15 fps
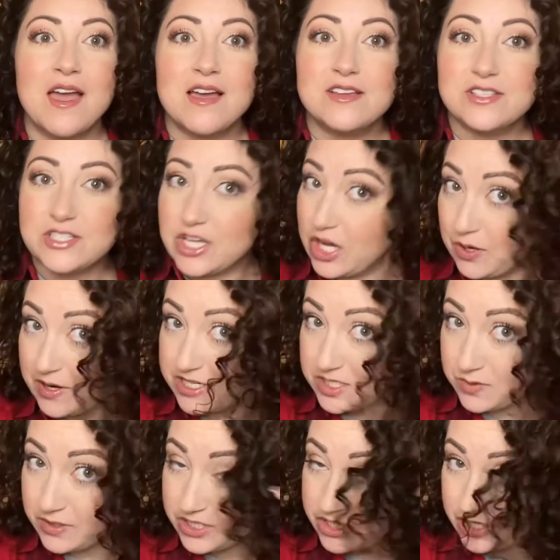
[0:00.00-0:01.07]
So I just
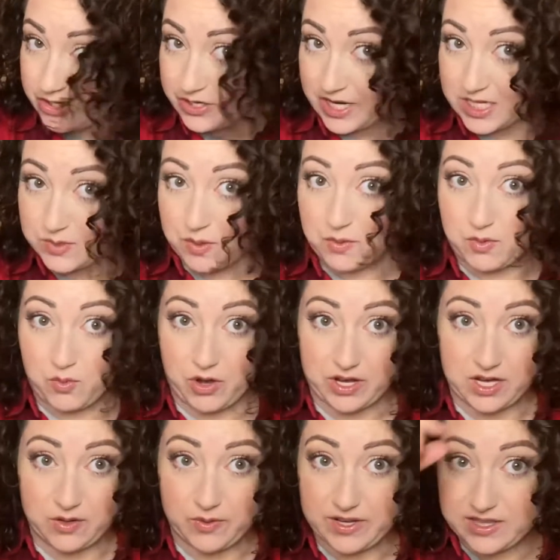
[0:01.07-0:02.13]
wanna show you guys what we're
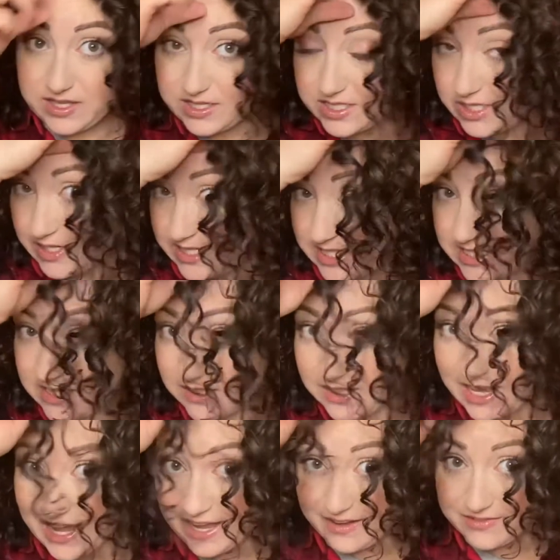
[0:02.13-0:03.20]
working with. So I still
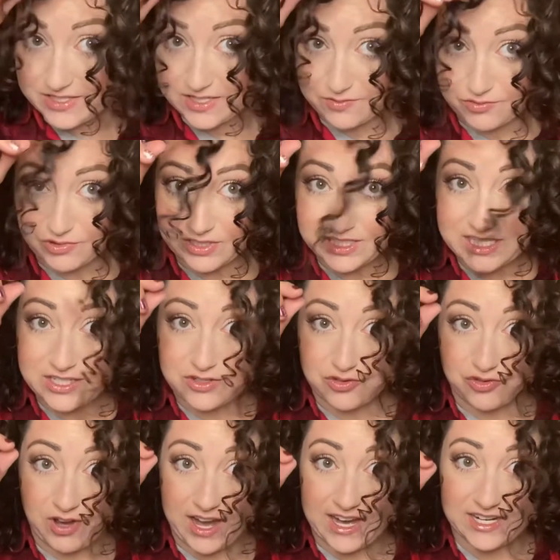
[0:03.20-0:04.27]
have some really
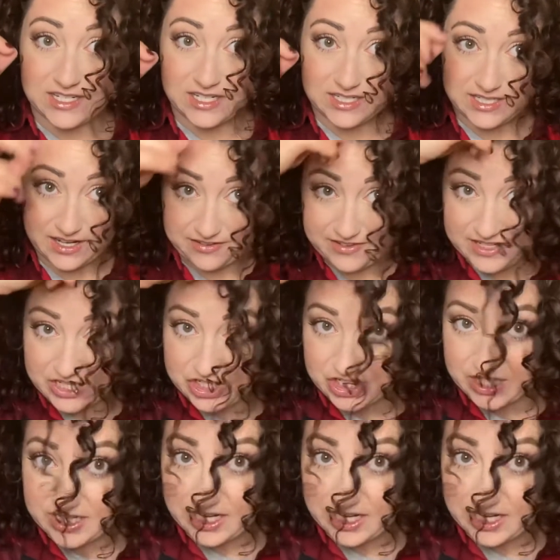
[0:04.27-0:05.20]
great definition.